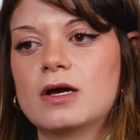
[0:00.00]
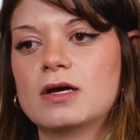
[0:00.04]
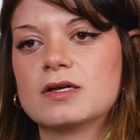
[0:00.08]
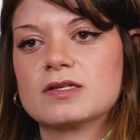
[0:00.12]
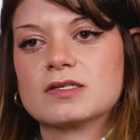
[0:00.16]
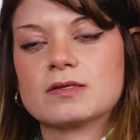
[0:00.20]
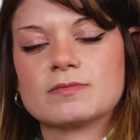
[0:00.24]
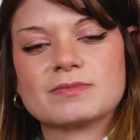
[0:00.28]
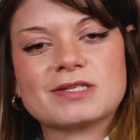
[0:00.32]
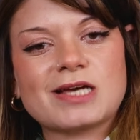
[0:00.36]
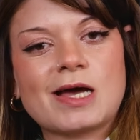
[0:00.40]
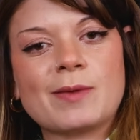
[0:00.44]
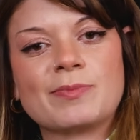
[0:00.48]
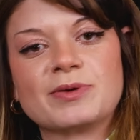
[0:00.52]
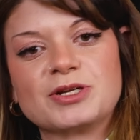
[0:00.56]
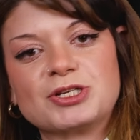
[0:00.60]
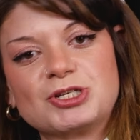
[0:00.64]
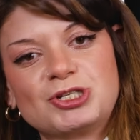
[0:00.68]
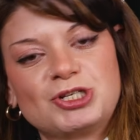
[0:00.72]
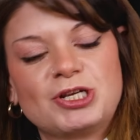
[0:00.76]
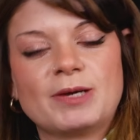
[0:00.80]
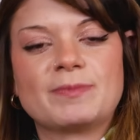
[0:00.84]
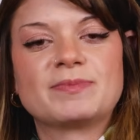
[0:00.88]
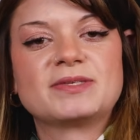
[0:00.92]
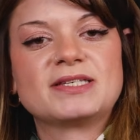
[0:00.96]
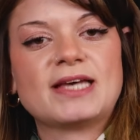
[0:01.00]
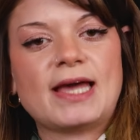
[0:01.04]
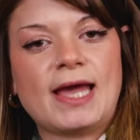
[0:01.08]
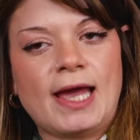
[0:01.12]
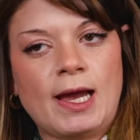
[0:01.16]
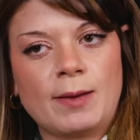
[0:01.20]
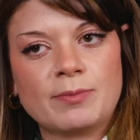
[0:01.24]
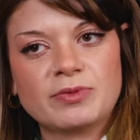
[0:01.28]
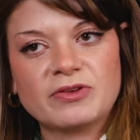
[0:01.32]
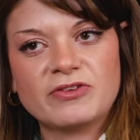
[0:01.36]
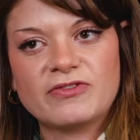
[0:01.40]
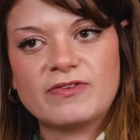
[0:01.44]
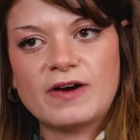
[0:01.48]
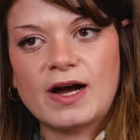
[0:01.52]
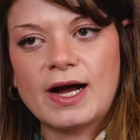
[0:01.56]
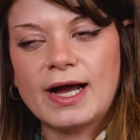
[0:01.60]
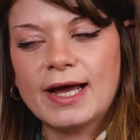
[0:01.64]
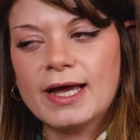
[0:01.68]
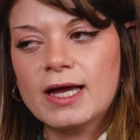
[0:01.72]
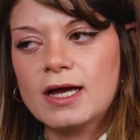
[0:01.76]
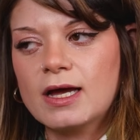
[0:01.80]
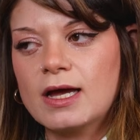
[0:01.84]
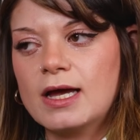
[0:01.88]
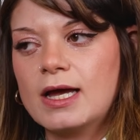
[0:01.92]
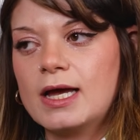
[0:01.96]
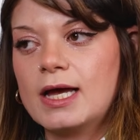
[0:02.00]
some type of chip to amplify,